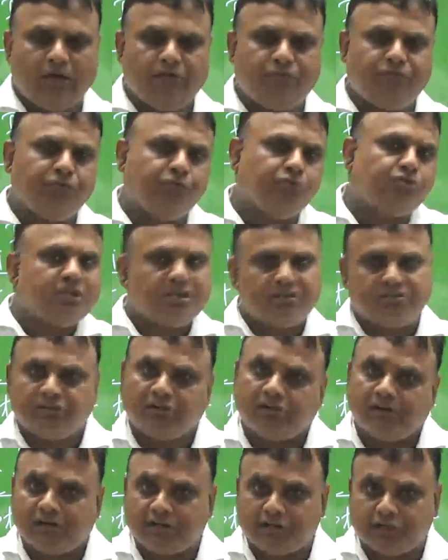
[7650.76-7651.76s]
future
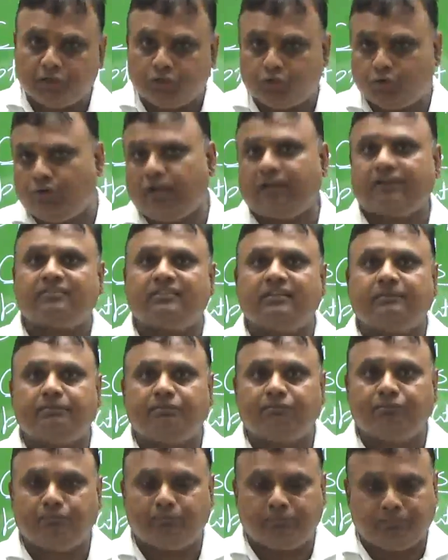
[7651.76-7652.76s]
generation should accept
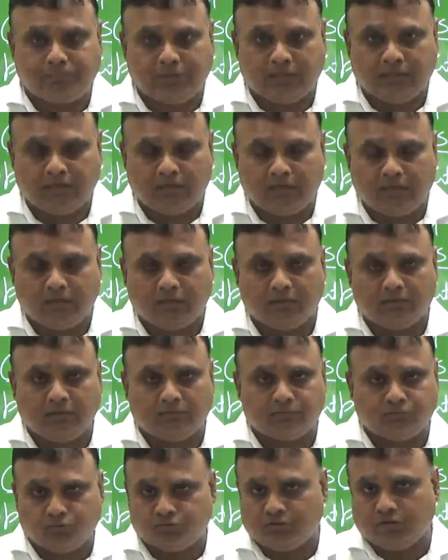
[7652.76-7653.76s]
the
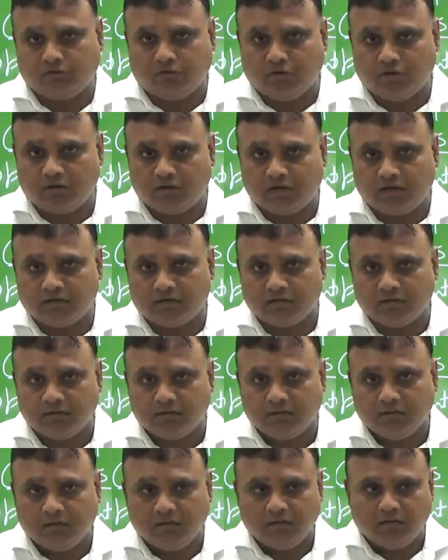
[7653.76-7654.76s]
social contract.
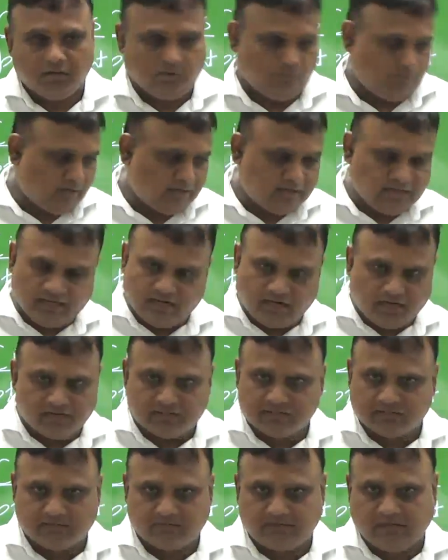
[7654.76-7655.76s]
One can
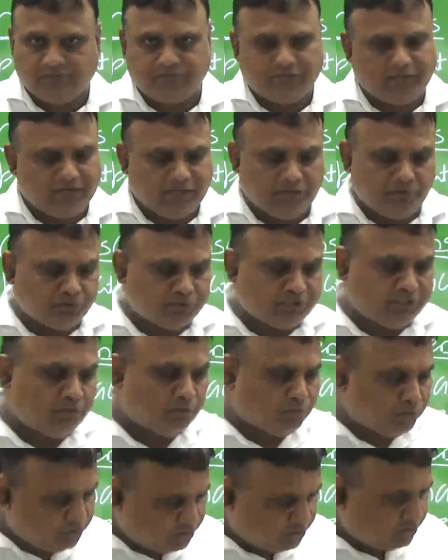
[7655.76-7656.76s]
ask a very innocent
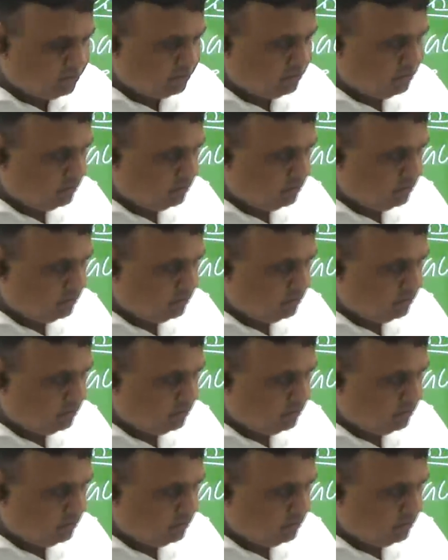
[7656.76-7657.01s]
question,